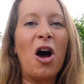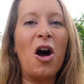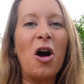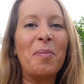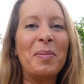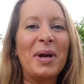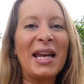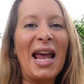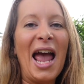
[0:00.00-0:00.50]

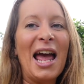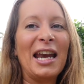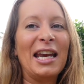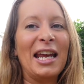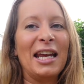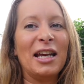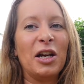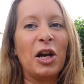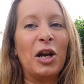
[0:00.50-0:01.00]
our
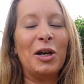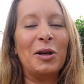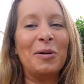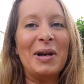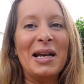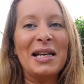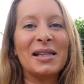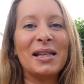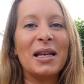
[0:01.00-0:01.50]
mechanic, who
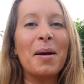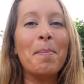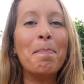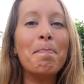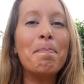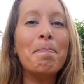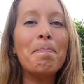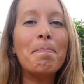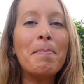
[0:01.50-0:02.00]
is an
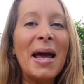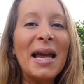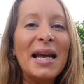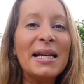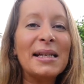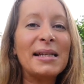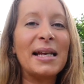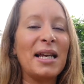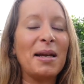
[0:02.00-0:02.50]

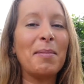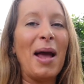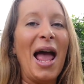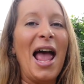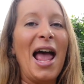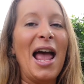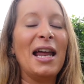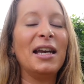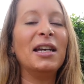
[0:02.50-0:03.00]
amazing
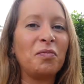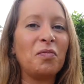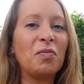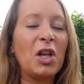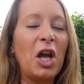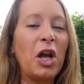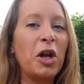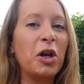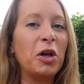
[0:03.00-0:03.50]
man
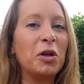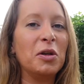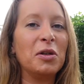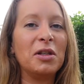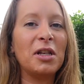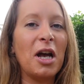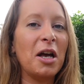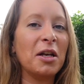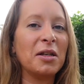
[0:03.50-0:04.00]
who
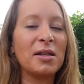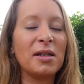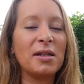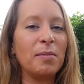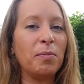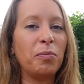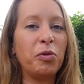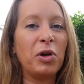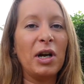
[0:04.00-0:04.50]

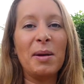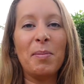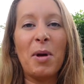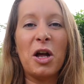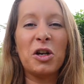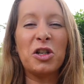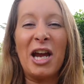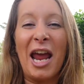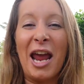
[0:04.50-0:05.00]
does pretty
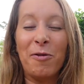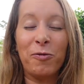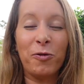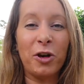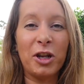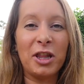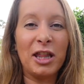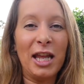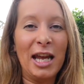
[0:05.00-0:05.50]
much
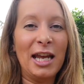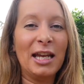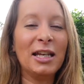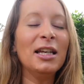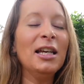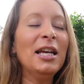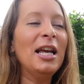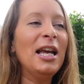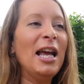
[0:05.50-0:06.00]
everything.
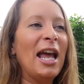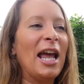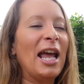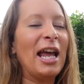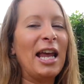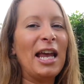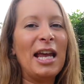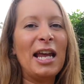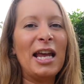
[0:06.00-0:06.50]

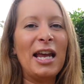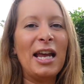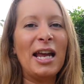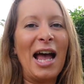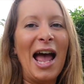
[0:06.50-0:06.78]
He